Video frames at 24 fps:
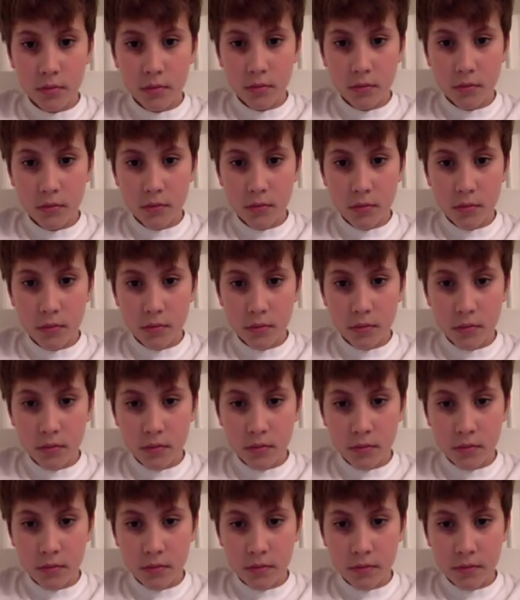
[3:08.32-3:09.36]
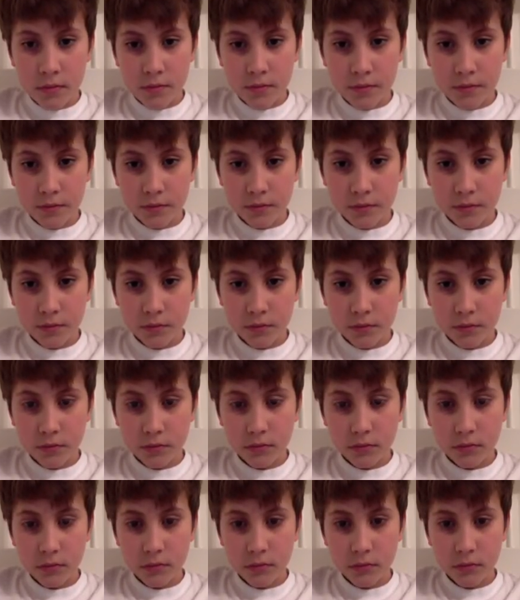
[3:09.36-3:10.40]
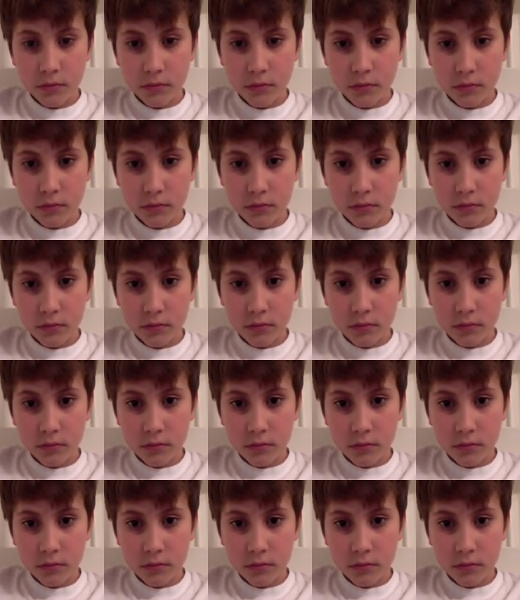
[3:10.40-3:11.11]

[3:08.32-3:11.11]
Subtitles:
[no speech]